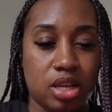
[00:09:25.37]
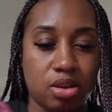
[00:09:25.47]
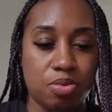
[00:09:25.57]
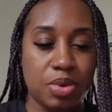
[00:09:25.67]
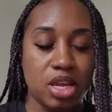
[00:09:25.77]

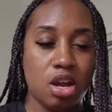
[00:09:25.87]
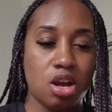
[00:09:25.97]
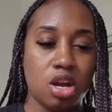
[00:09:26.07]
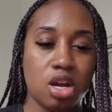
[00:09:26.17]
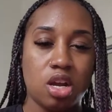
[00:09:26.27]
we
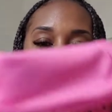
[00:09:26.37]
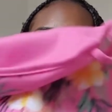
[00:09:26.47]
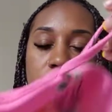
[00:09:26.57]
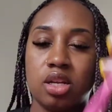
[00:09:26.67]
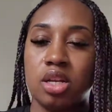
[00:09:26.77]
are
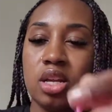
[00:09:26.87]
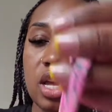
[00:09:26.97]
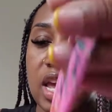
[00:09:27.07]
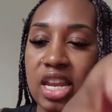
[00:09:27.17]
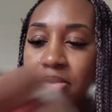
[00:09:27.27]

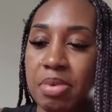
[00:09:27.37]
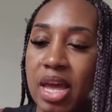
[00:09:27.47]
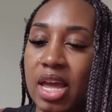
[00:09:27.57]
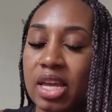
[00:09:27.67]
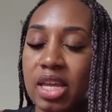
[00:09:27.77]
heading
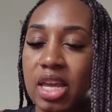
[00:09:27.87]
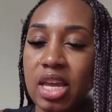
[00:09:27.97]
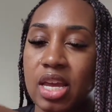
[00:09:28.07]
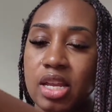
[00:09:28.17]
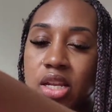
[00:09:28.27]
back,
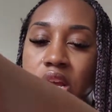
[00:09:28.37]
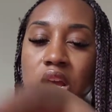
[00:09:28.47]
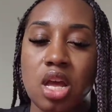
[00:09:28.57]
and